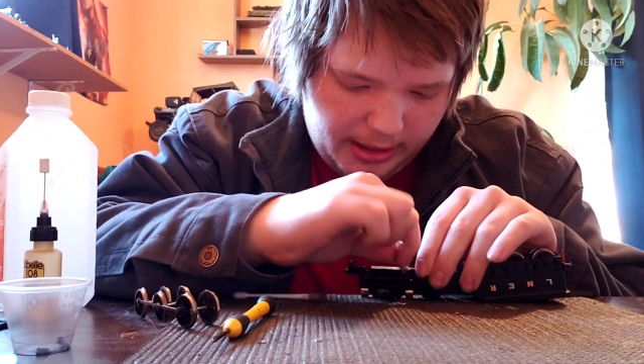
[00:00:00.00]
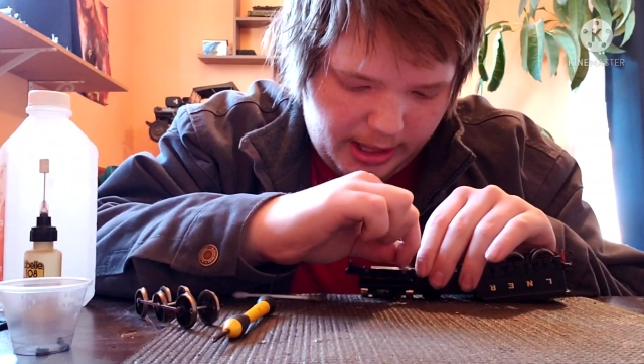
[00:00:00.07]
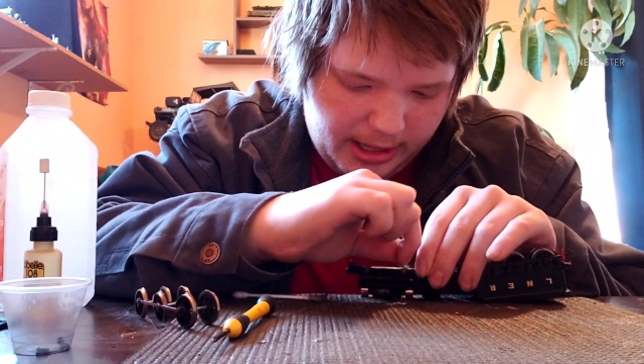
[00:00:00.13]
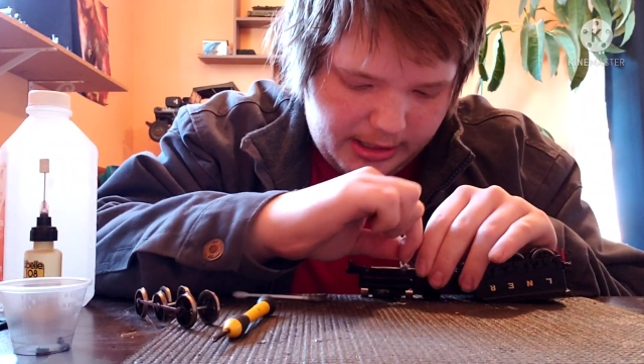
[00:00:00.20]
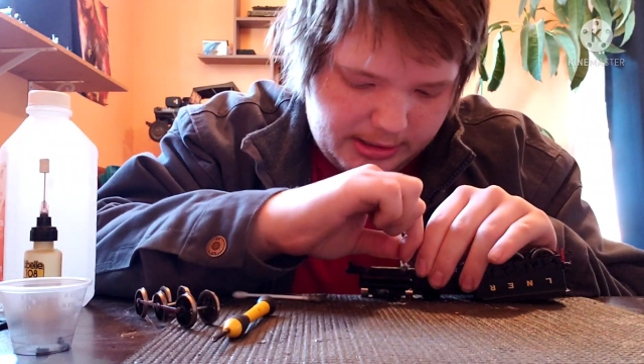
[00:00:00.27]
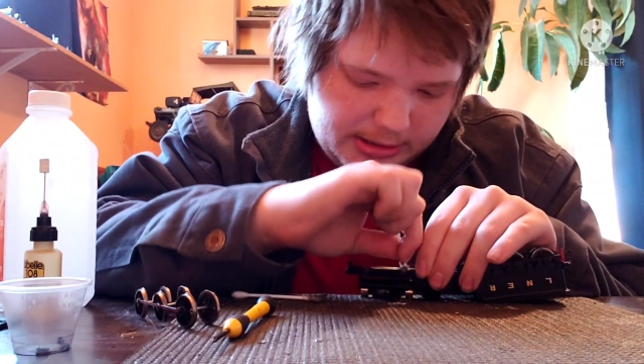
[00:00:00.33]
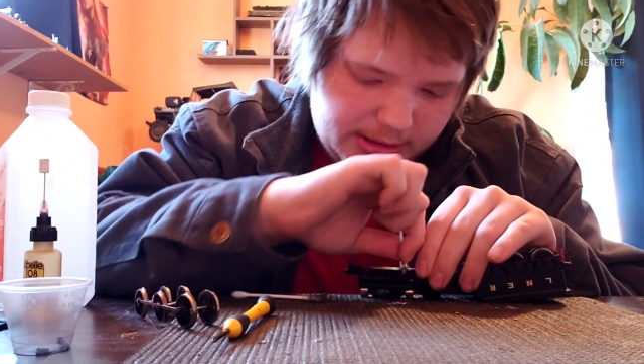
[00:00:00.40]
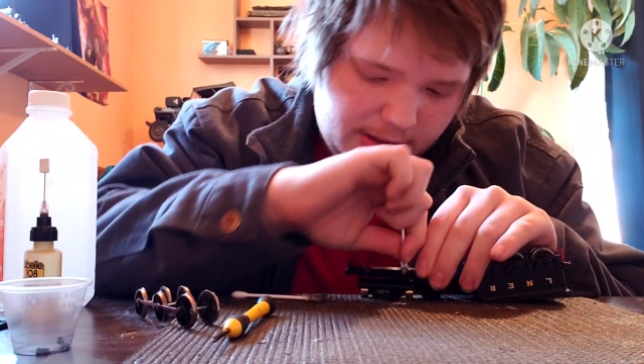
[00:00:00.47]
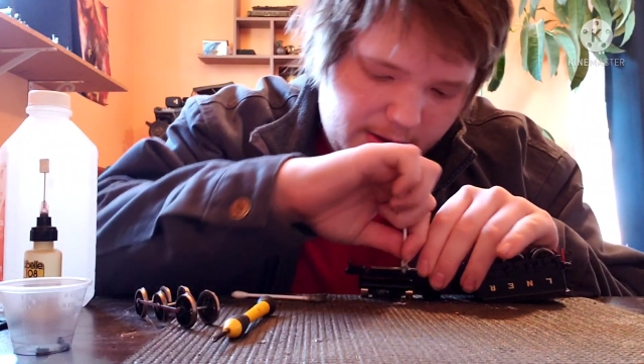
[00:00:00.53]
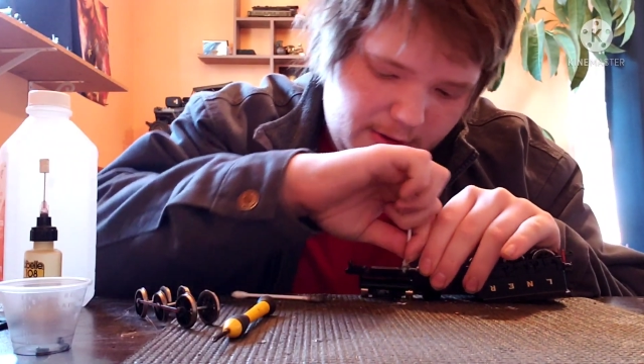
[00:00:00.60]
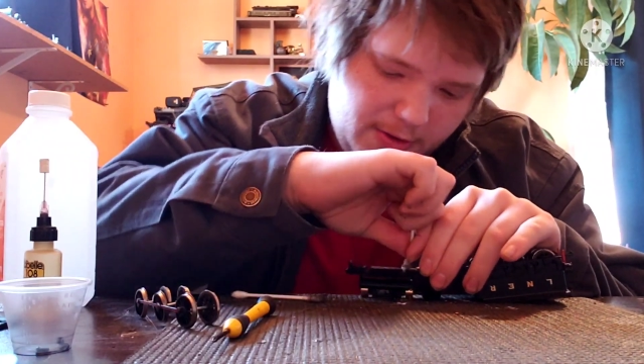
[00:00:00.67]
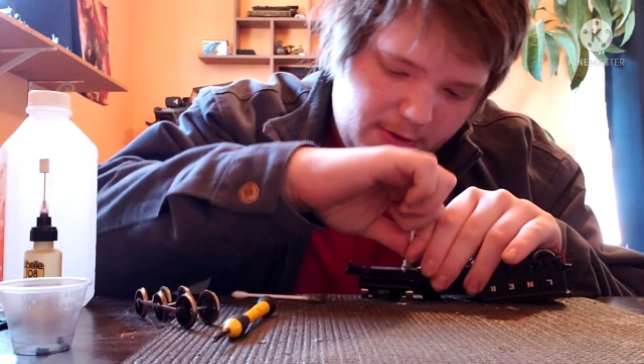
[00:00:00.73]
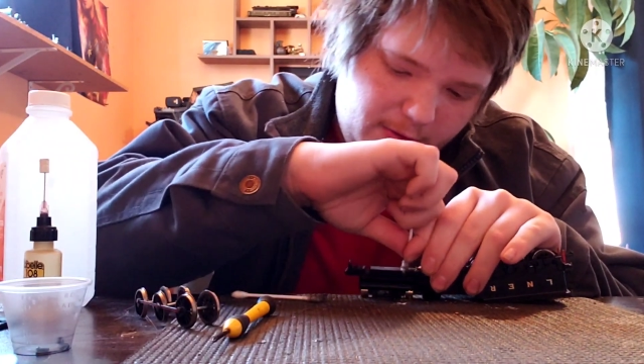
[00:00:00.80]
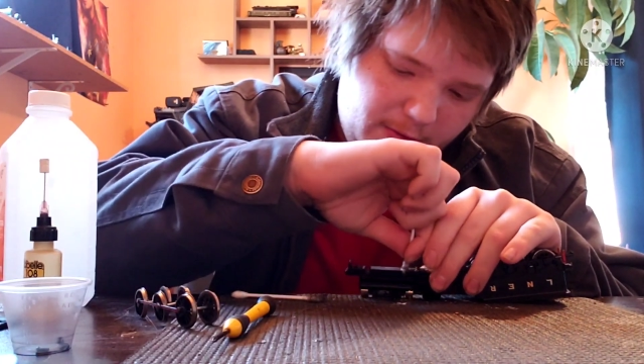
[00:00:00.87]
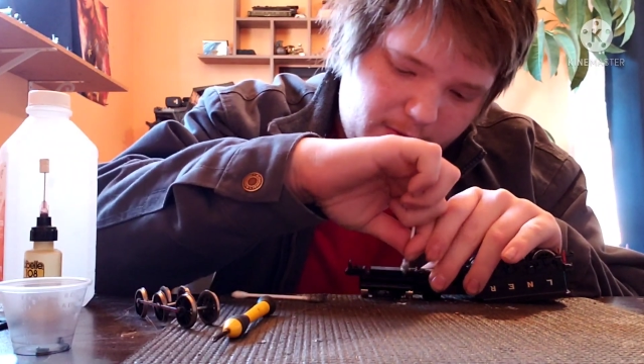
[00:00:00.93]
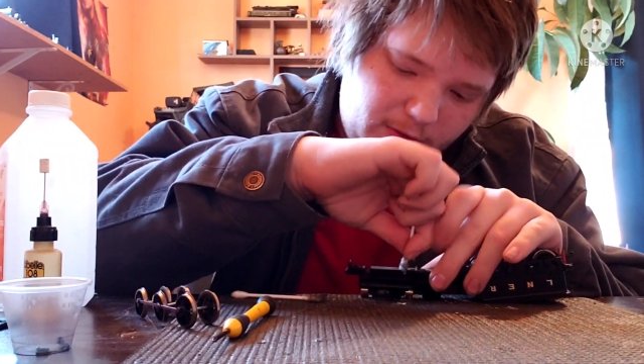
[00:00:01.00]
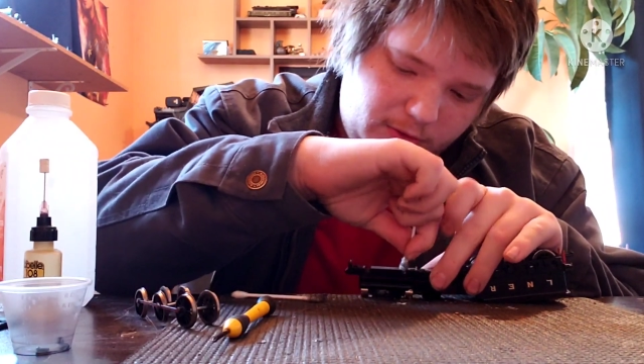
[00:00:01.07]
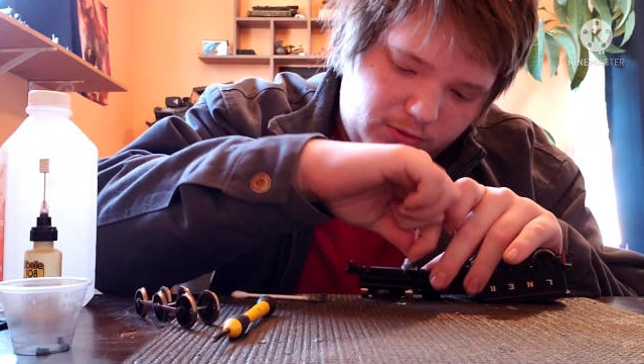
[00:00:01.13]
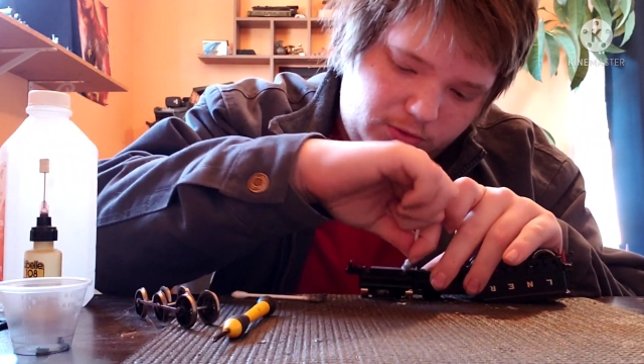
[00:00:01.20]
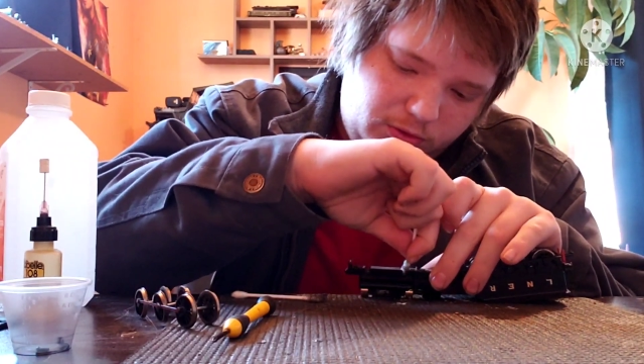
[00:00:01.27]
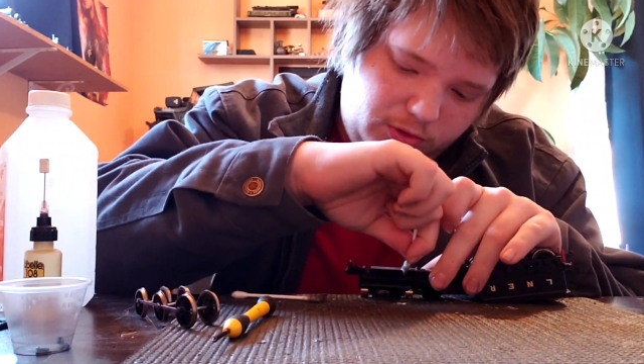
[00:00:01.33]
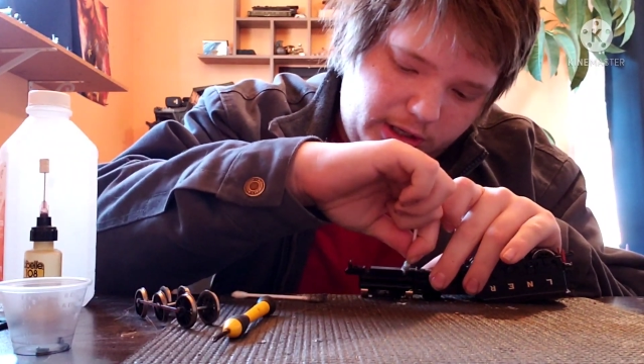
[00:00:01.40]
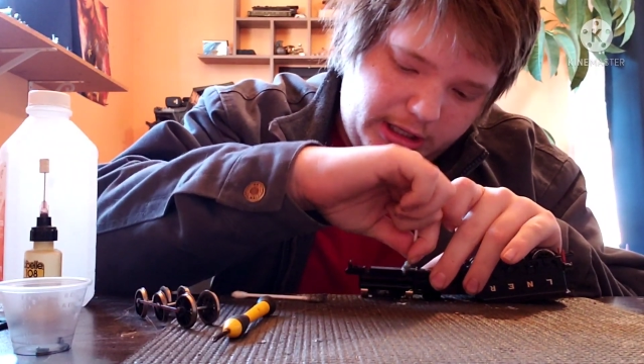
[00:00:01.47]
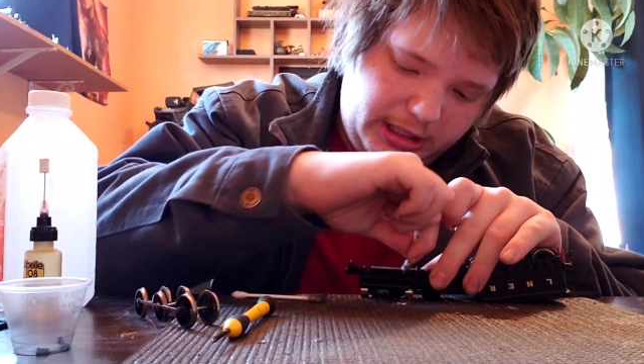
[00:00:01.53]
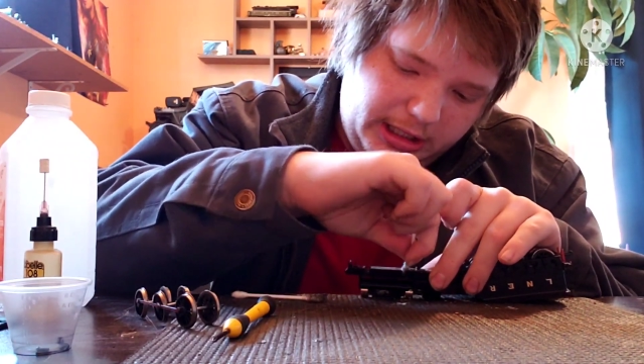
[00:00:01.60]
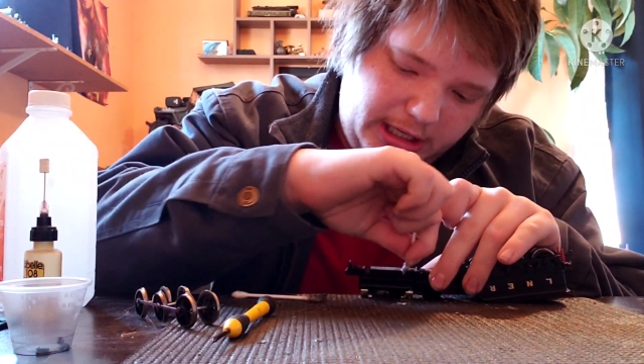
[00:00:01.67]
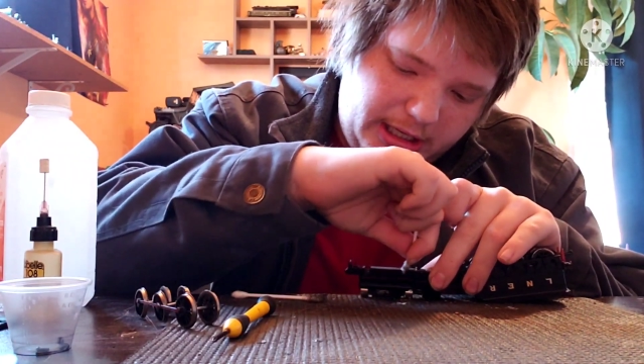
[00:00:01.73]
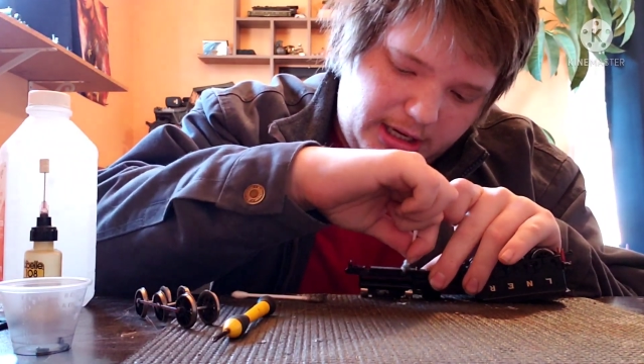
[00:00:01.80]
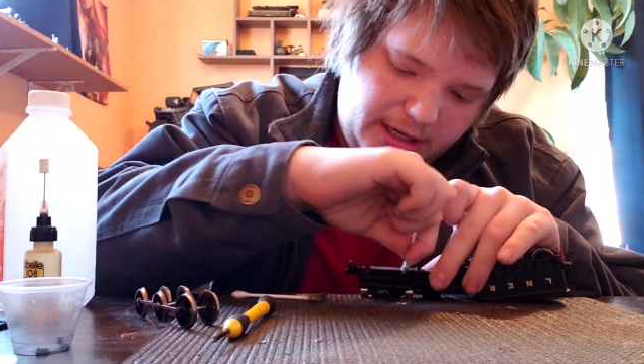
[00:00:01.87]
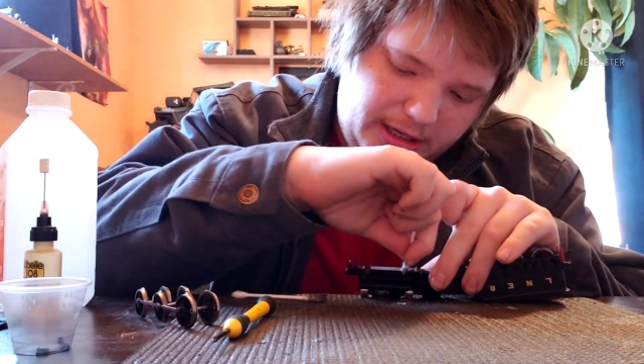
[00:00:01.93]
that is
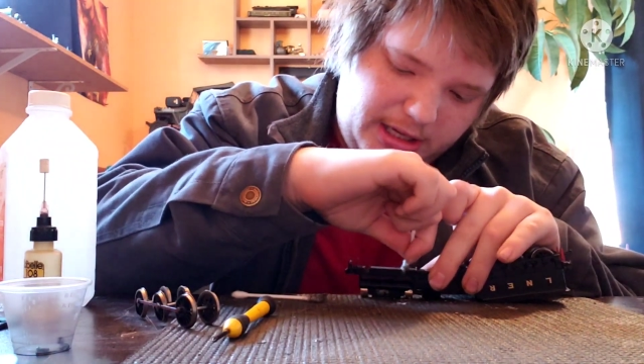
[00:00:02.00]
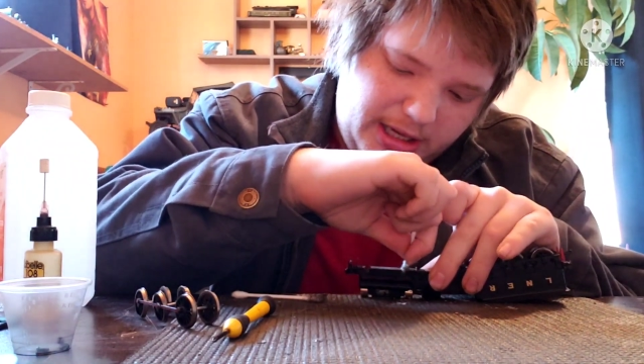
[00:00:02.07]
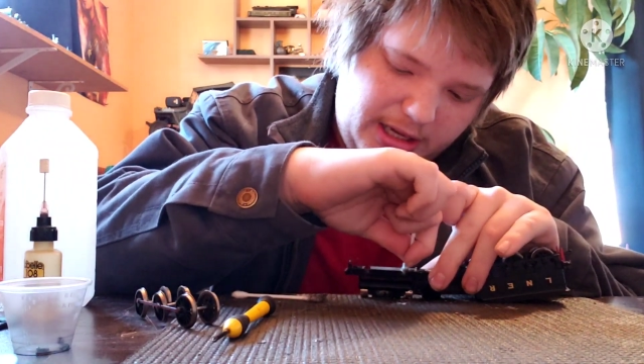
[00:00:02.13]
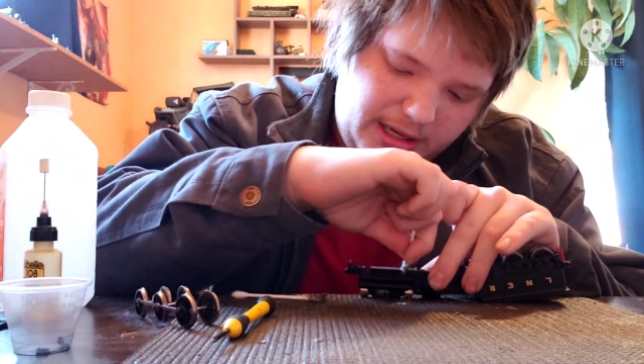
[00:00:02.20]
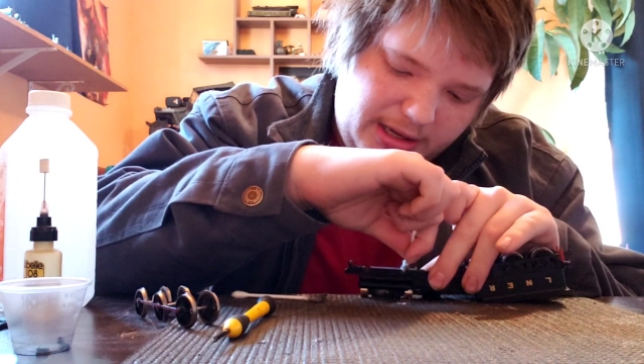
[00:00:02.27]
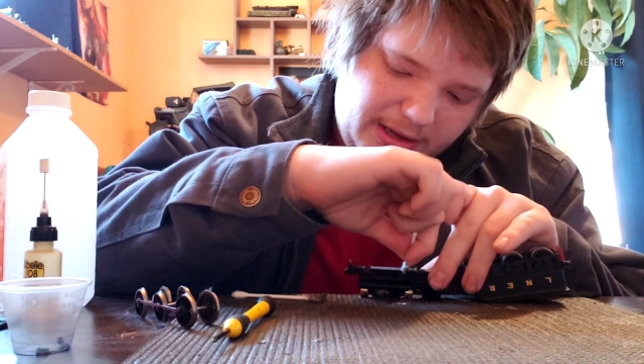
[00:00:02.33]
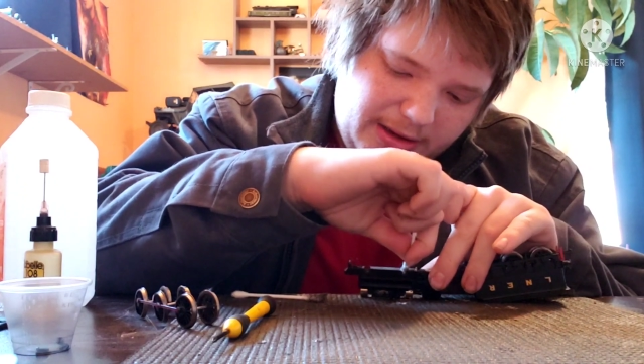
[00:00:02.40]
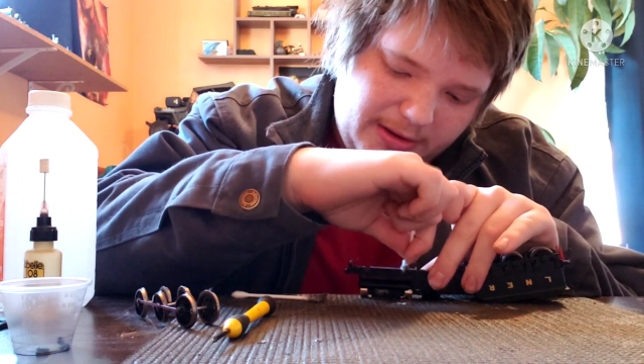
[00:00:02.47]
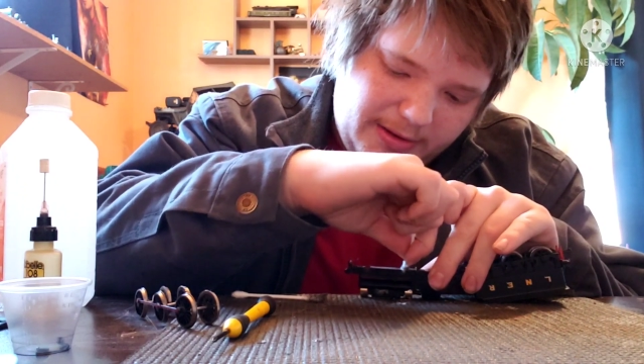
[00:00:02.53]
really gunky.